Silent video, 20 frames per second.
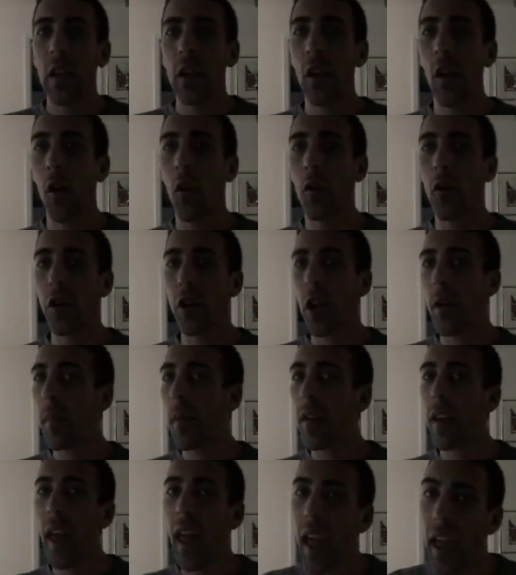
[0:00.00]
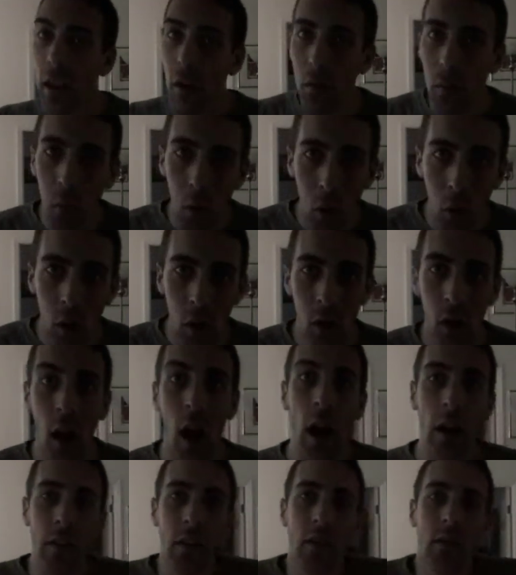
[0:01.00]
you're going to be able to handle more,
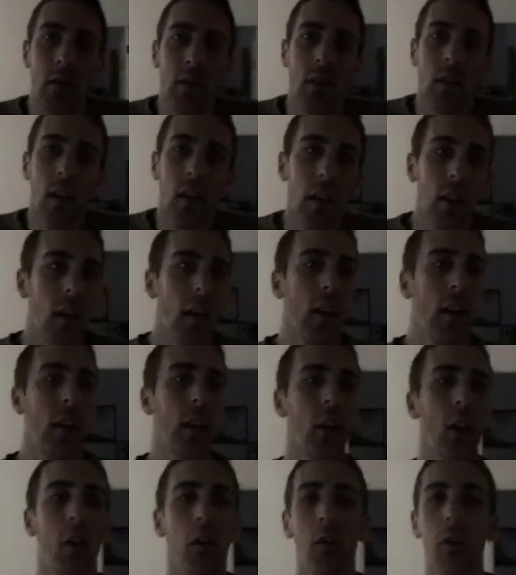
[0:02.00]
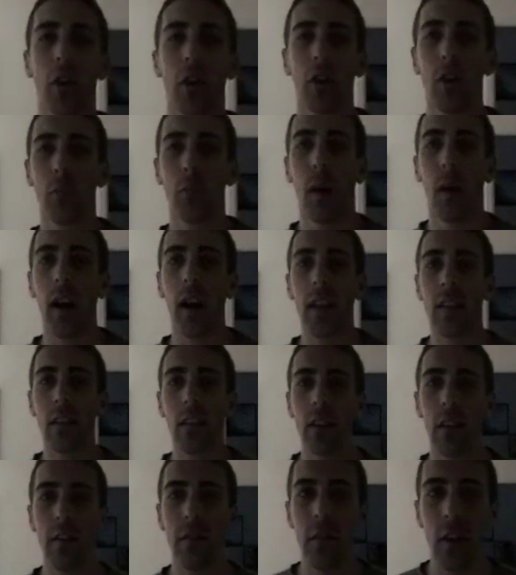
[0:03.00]
obviously. Your
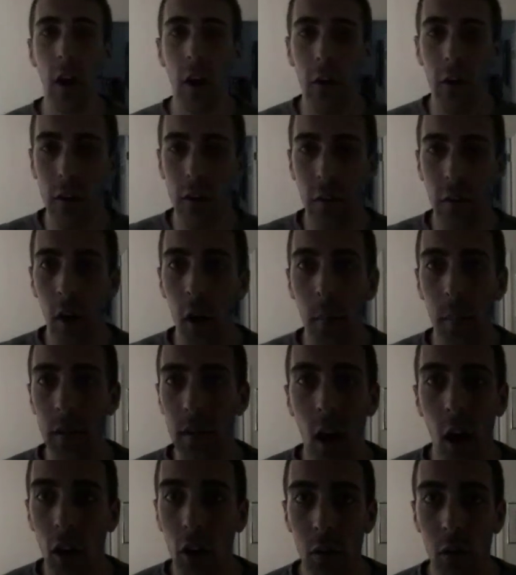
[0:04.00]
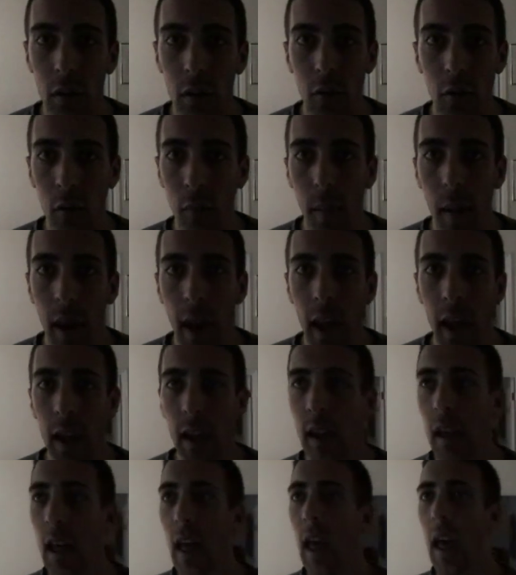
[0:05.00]
body's going to develop a tolerance for
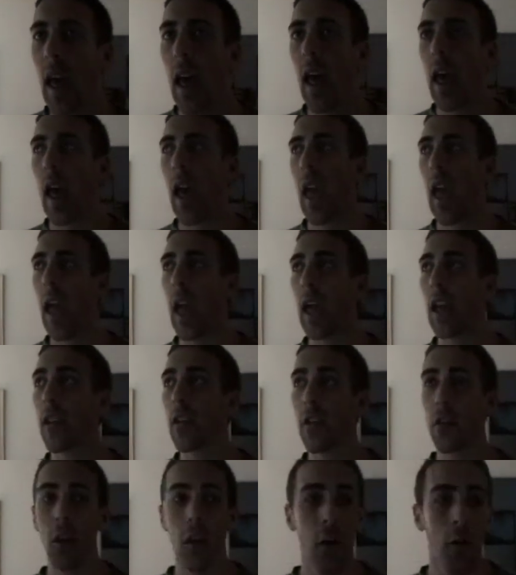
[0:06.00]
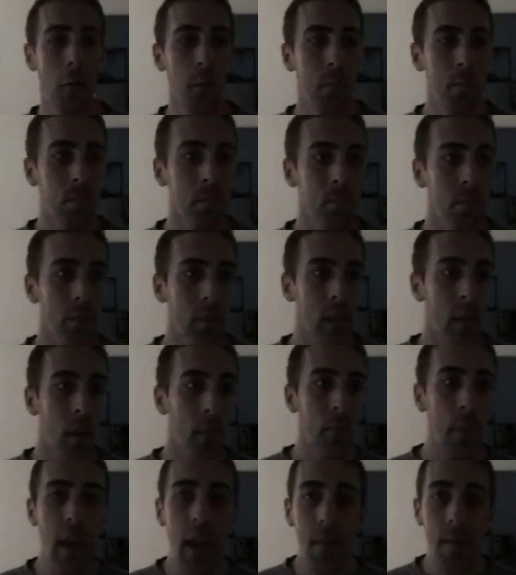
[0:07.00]
pain. And,
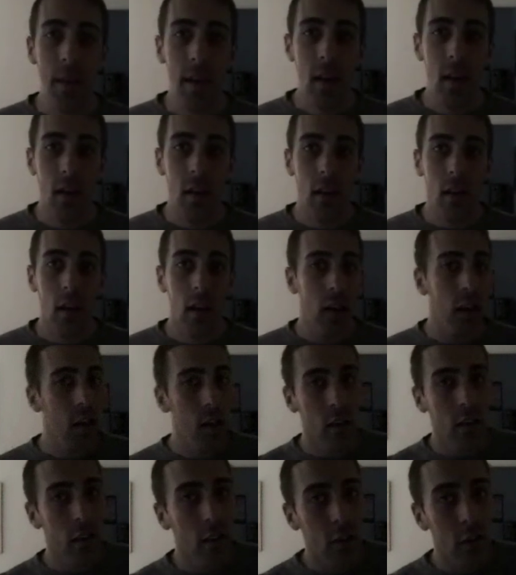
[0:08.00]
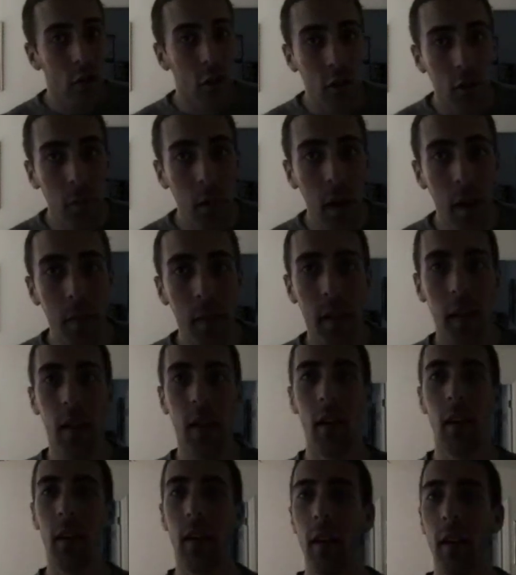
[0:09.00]
maybe, just
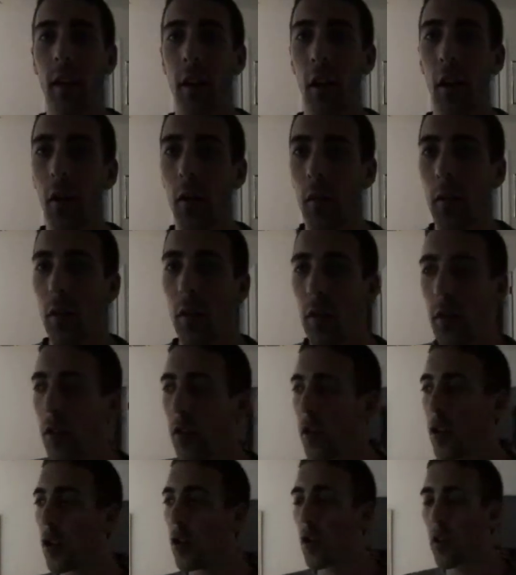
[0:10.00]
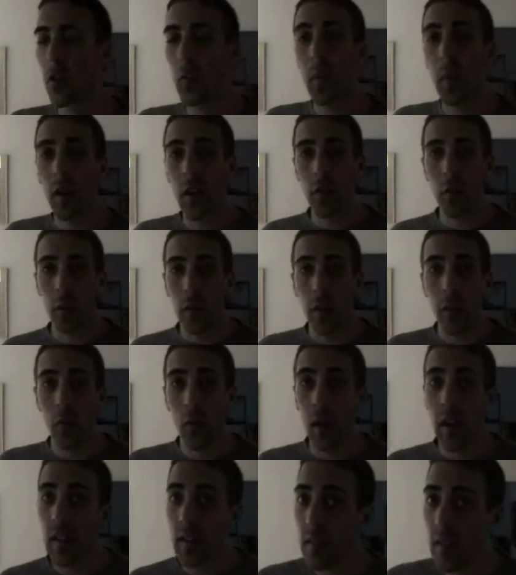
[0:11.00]
maybe, you'll experience one of the
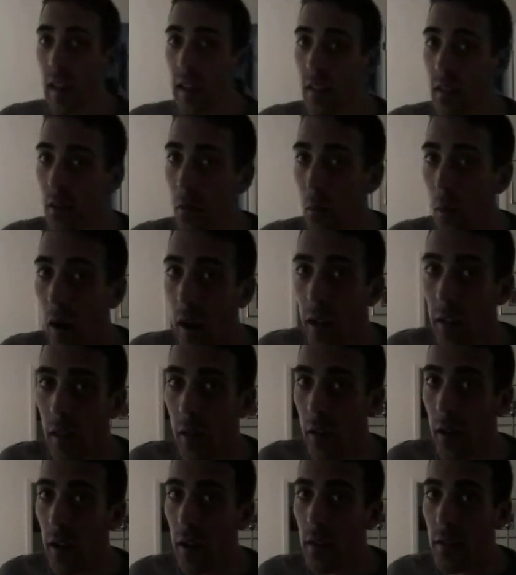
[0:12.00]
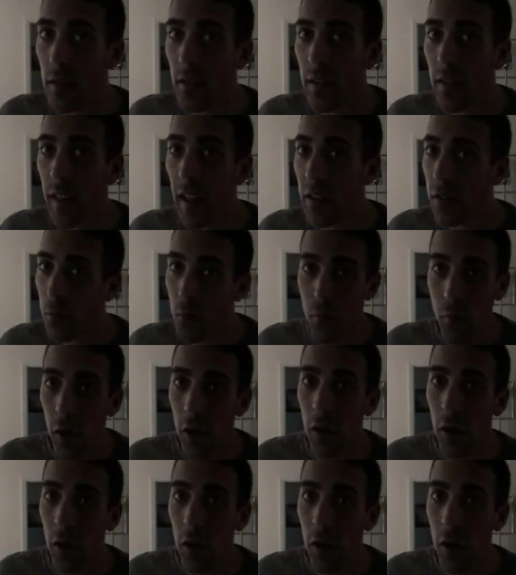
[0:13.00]
greatest things to running there is. That's